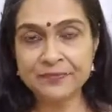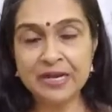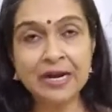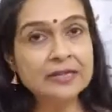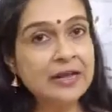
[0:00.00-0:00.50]

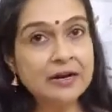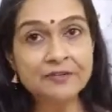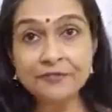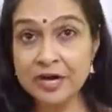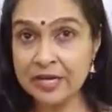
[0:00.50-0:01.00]
and there are
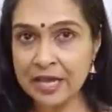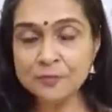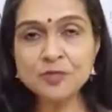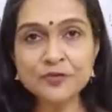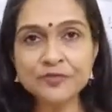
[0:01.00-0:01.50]
different
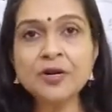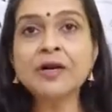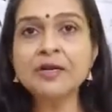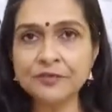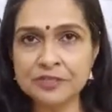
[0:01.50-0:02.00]
types of
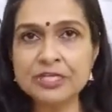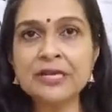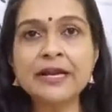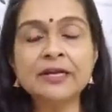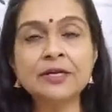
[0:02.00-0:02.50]
Tratak which
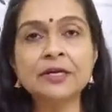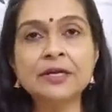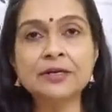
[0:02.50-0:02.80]
I'll get